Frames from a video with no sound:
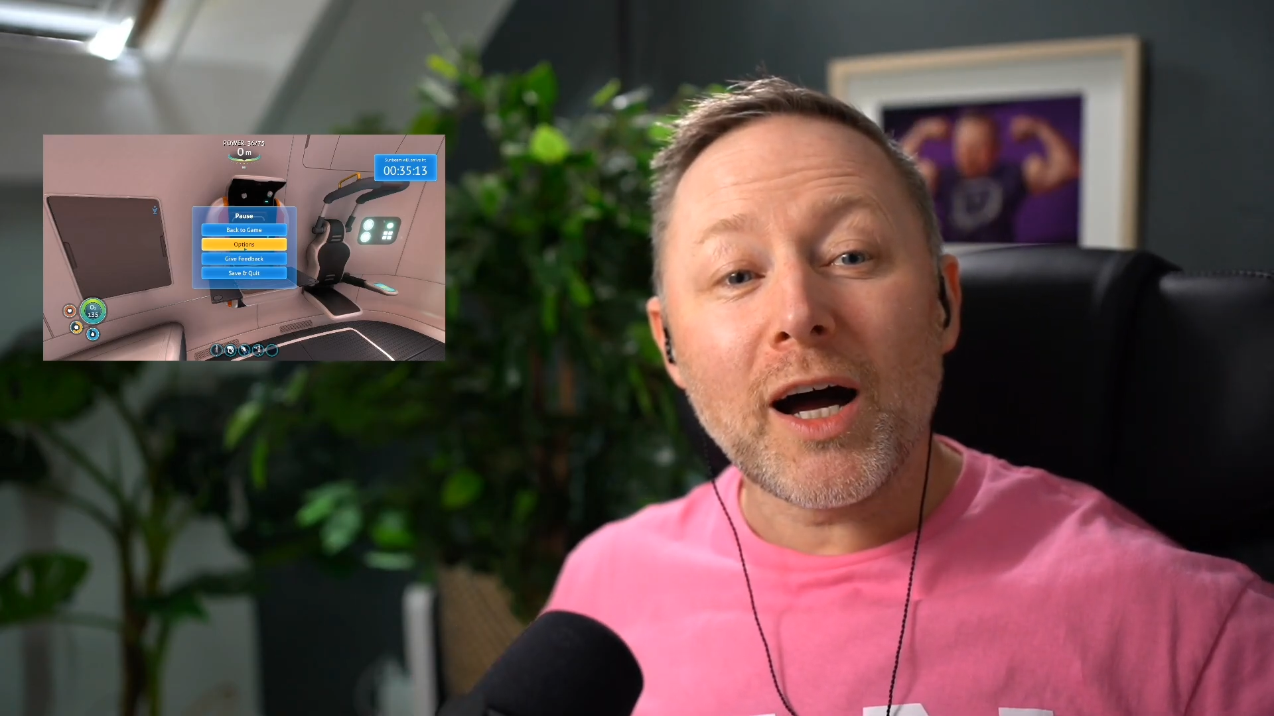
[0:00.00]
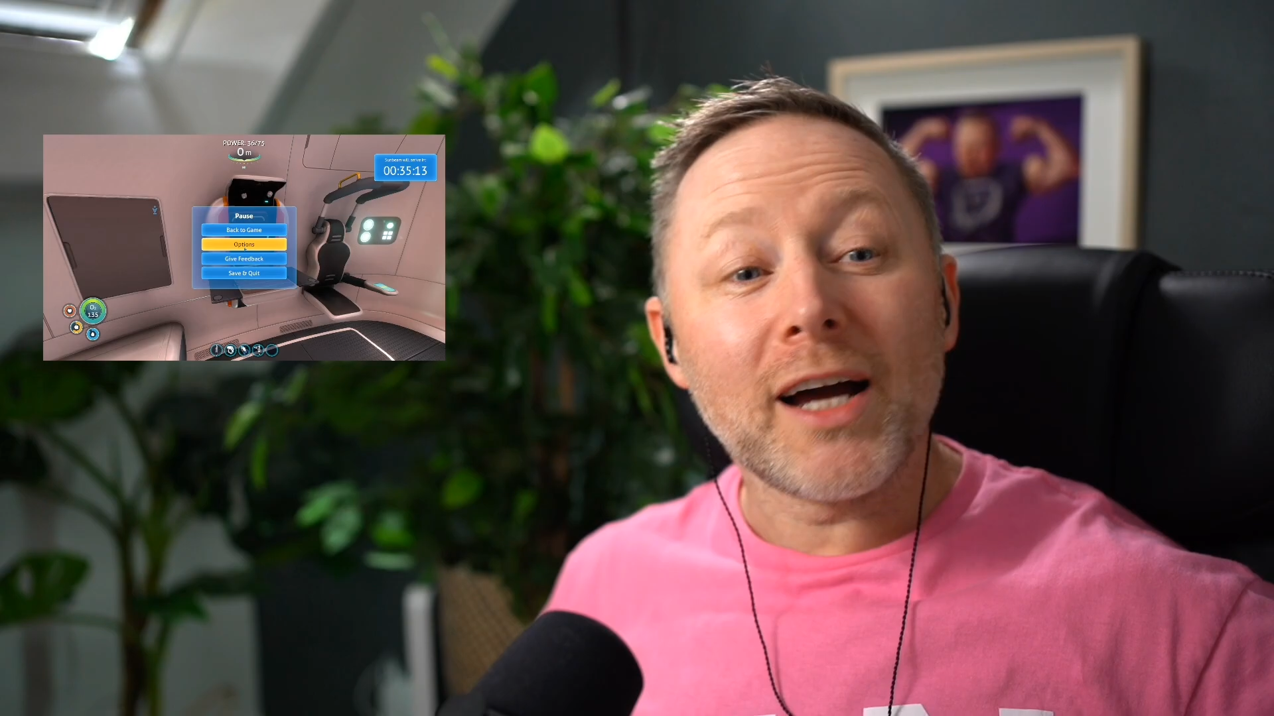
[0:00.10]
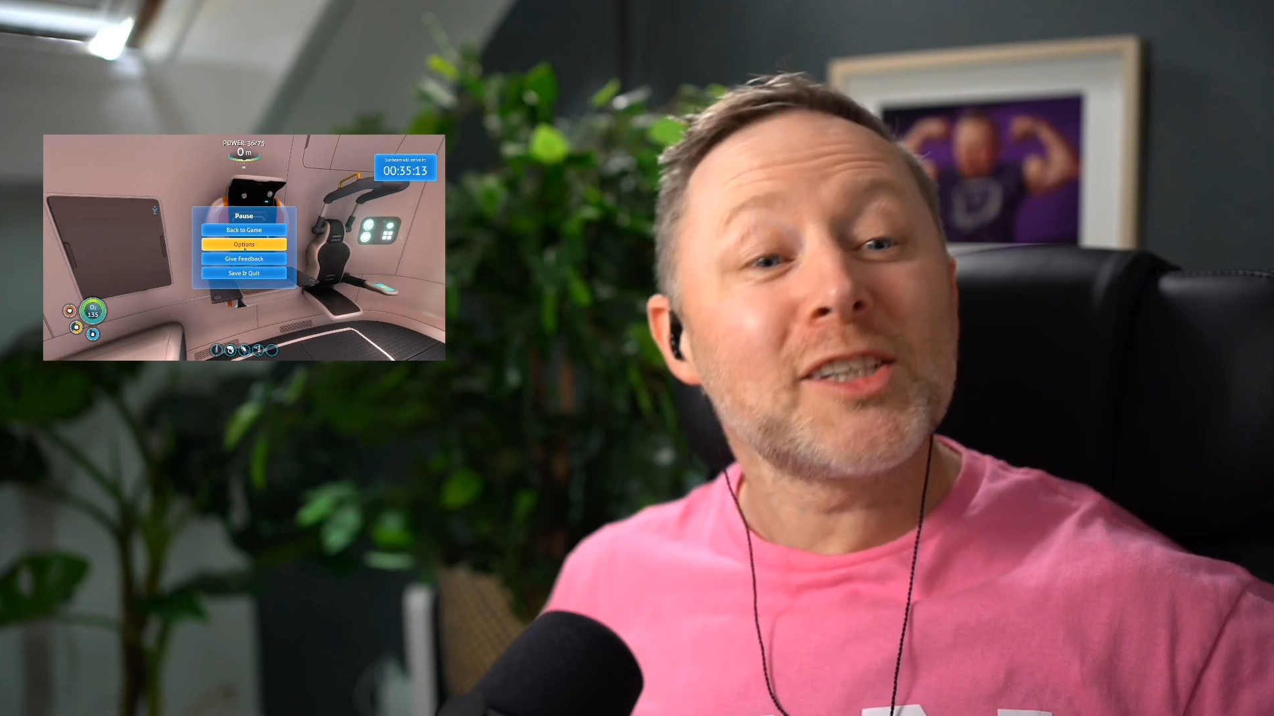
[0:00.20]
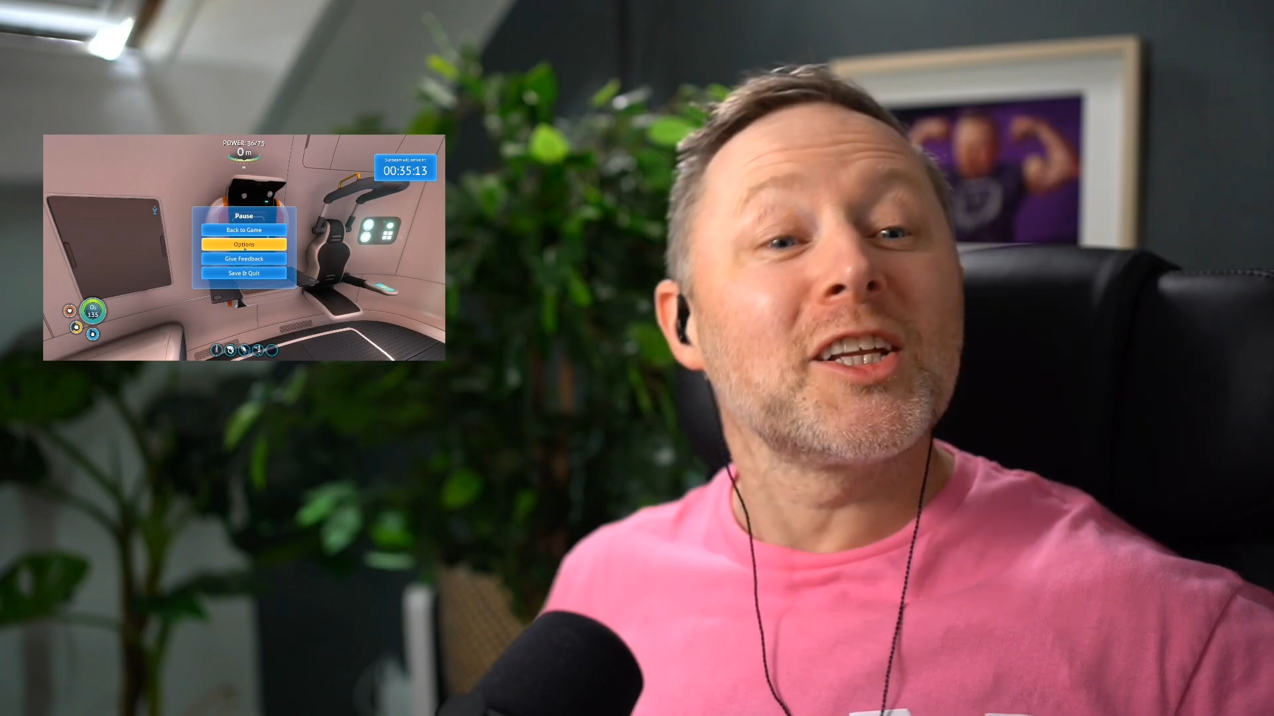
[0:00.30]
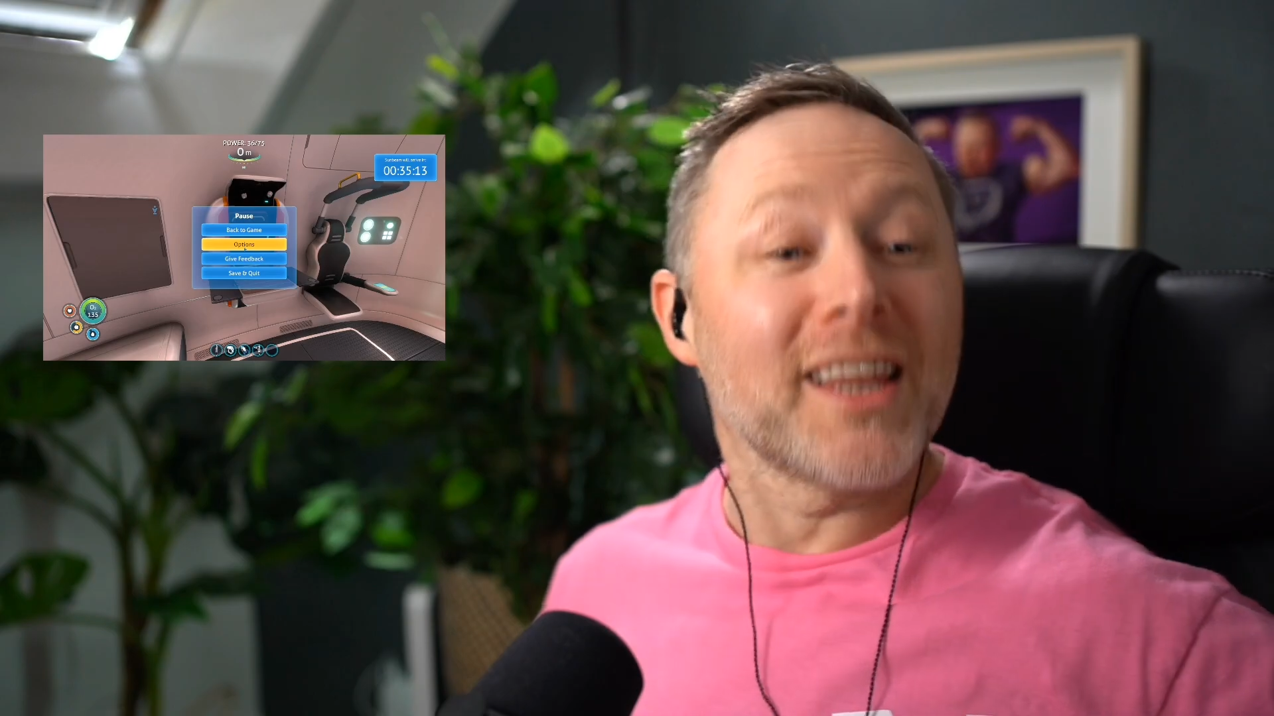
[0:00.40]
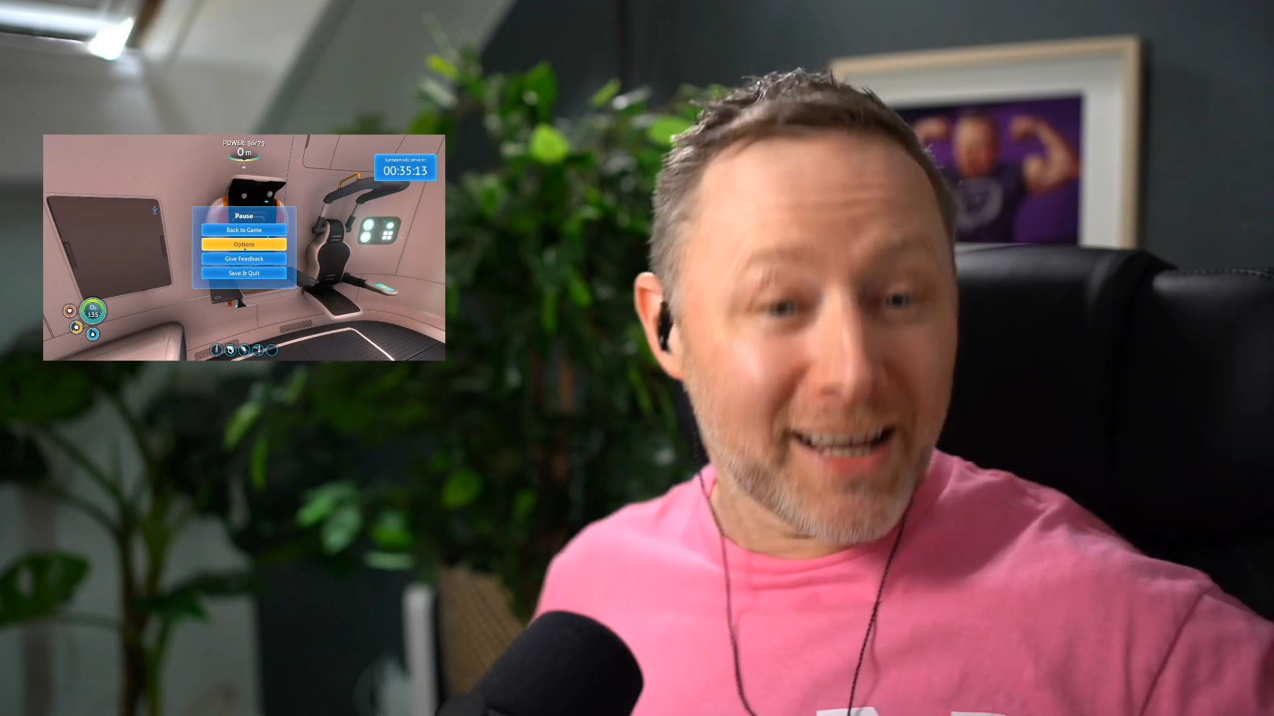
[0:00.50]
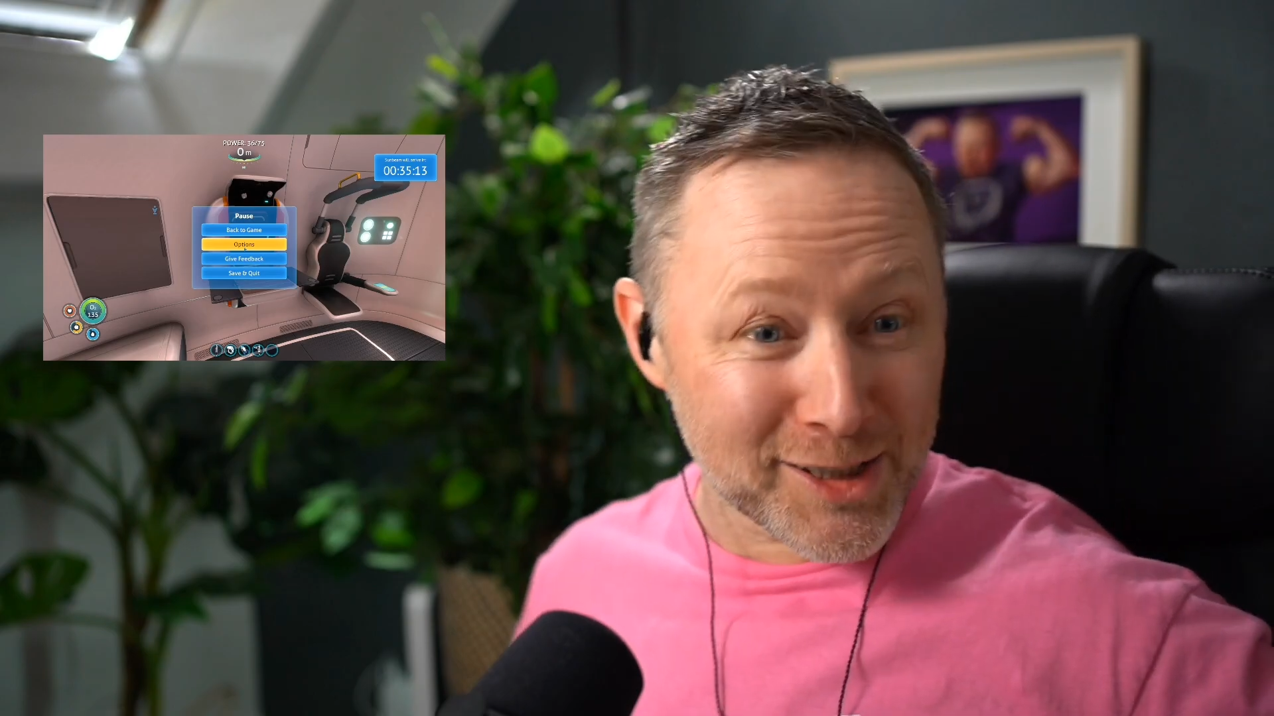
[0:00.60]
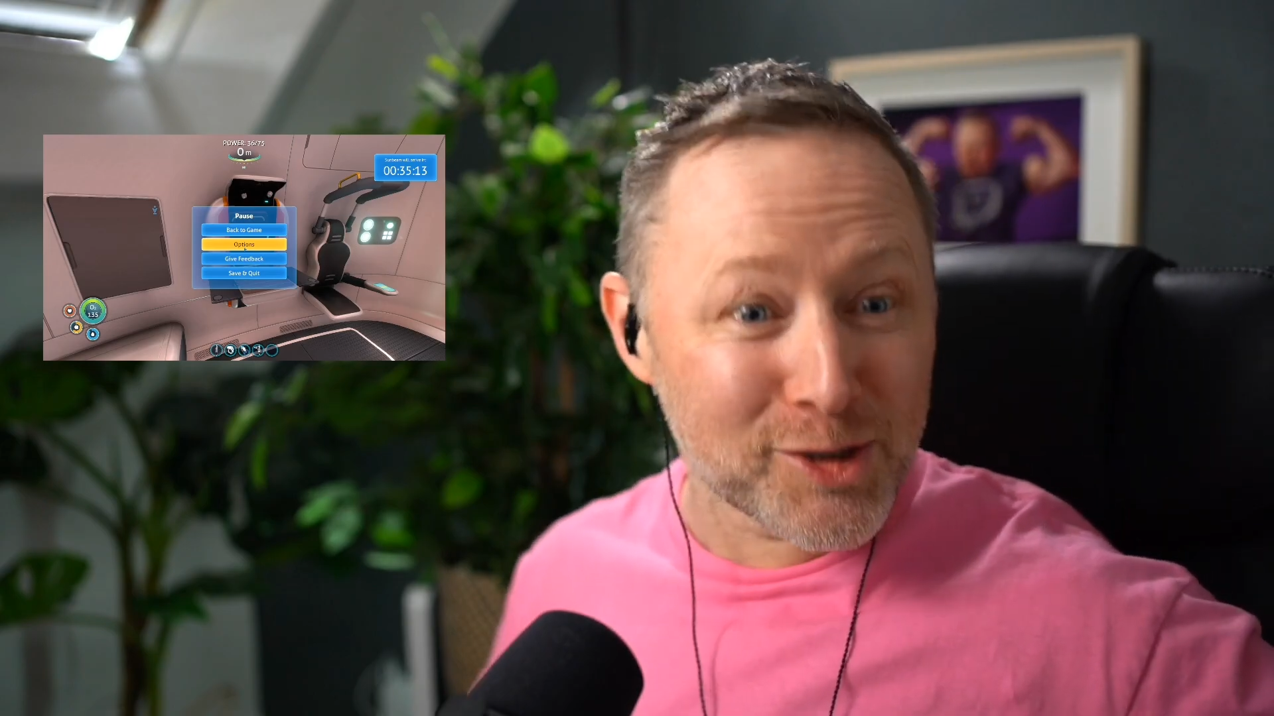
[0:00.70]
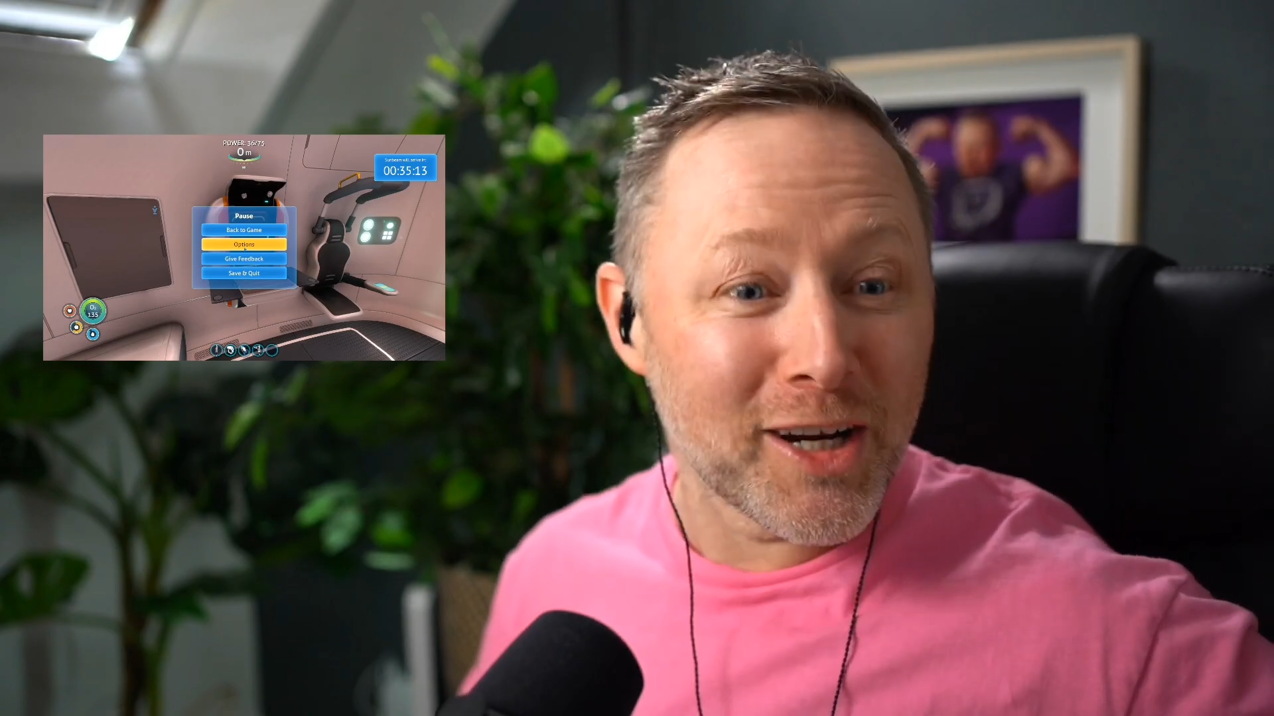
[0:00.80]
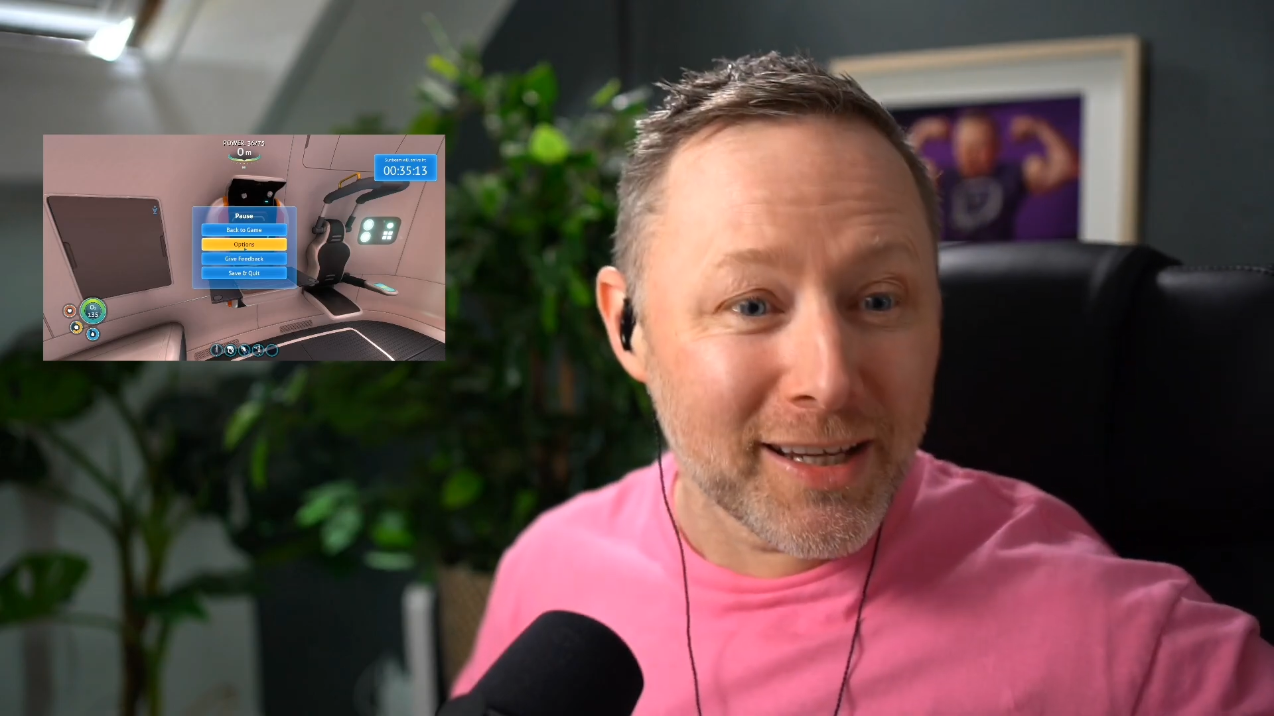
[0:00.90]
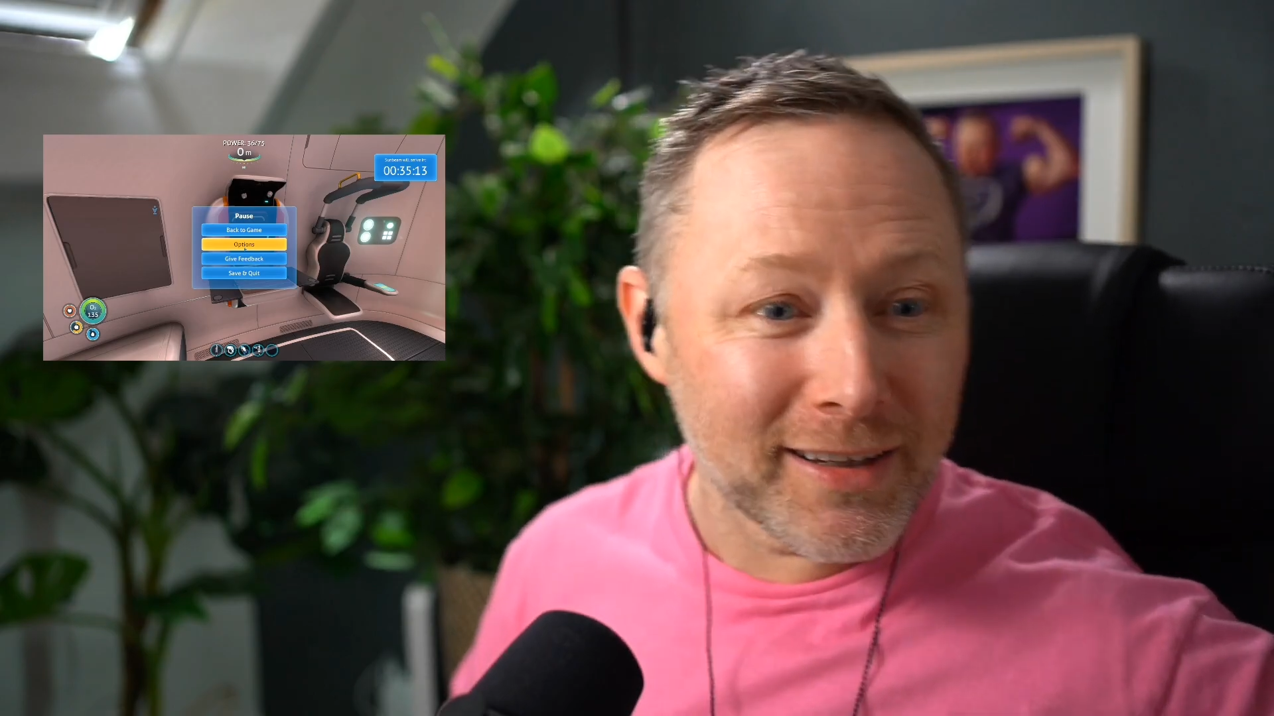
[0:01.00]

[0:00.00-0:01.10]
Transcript: Actually, that's right.